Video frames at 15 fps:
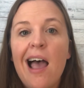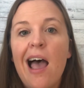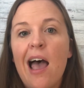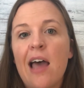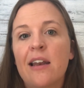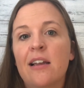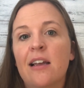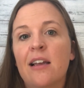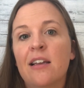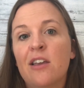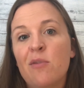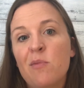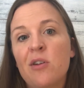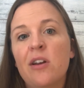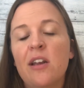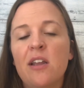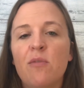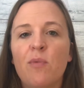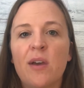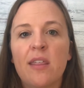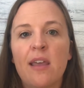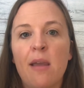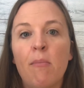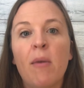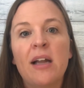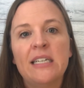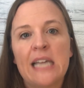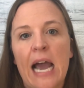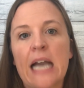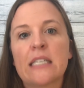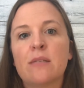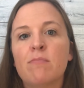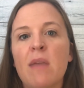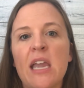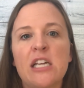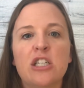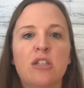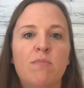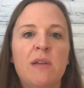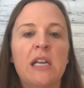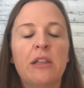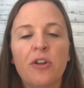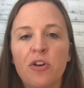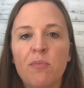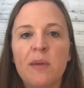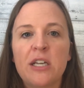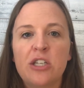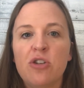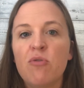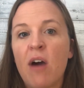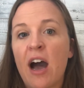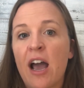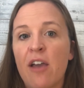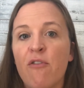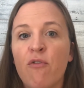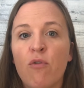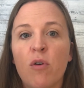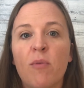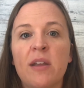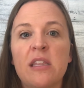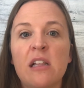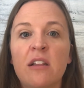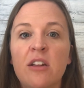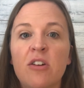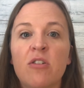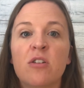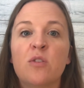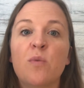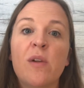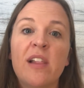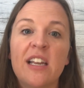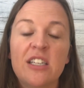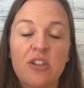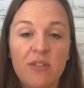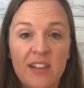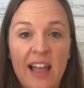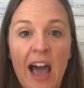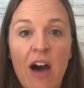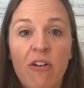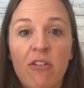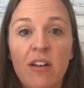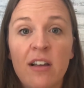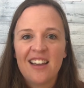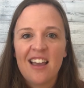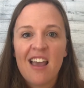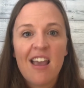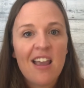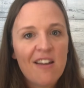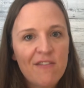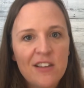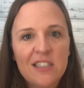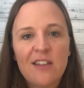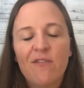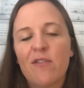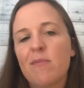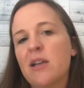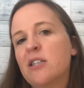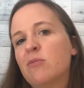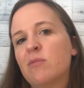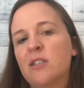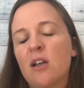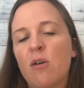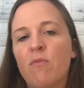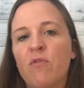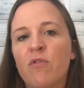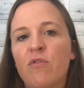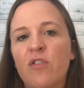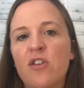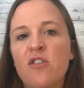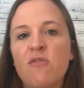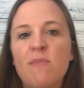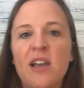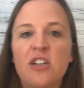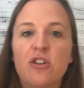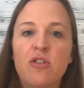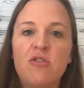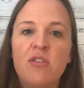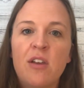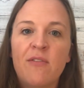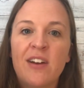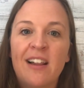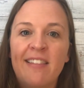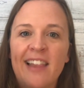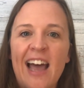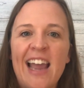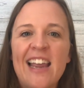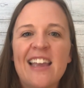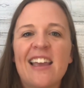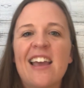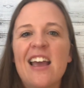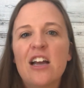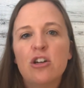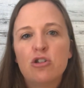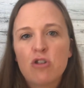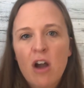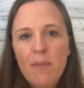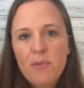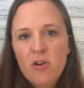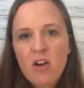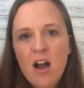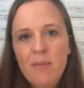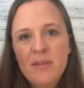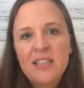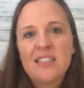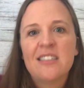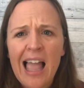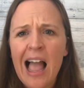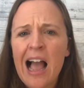And a community with a mud tax may just be a little bit too high for what the lender is willing to allow. If this information was helpful for you, make sure you give it a like, drop your comments.